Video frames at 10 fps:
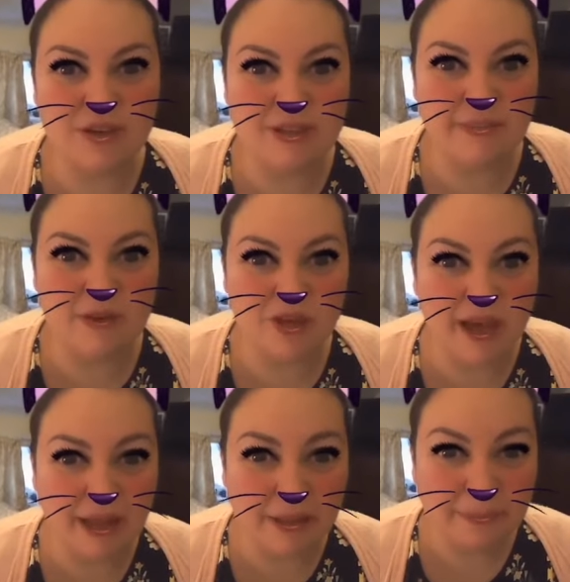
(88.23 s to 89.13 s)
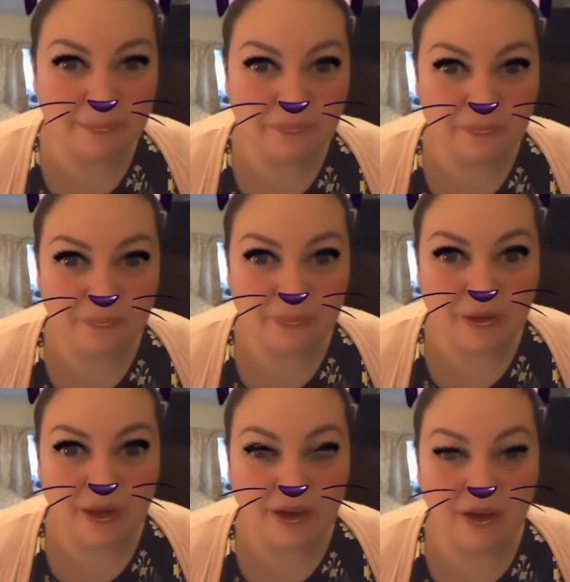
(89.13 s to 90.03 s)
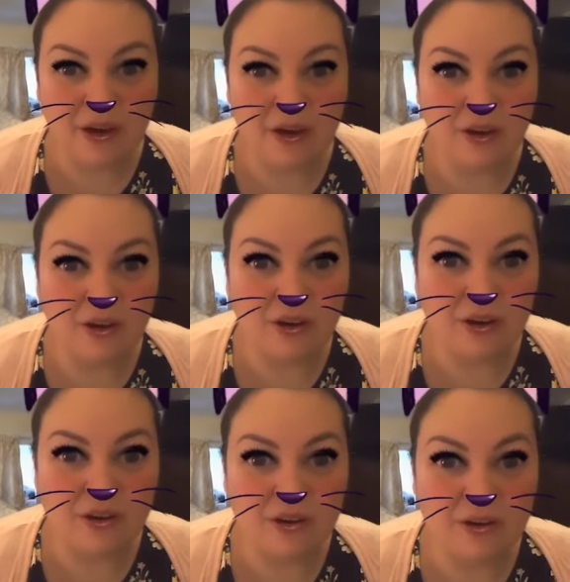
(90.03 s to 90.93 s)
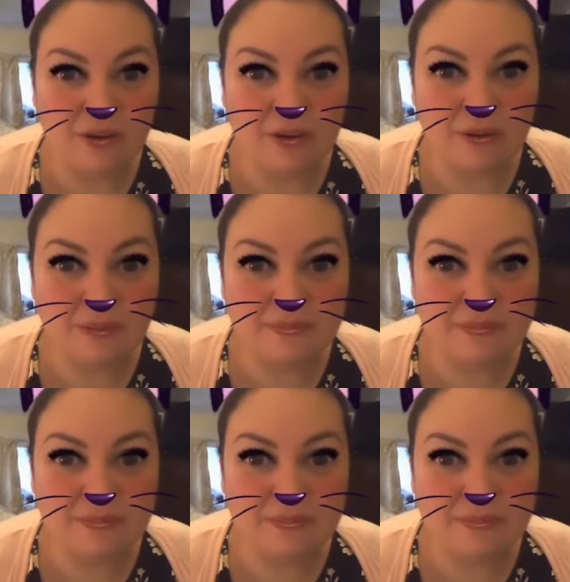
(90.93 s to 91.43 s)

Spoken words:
Is it Michelle? I